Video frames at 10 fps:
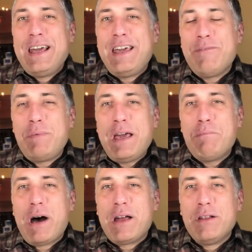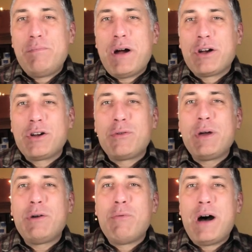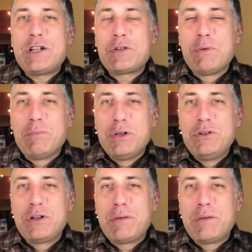give me a bottle of Parker Quink washable blue to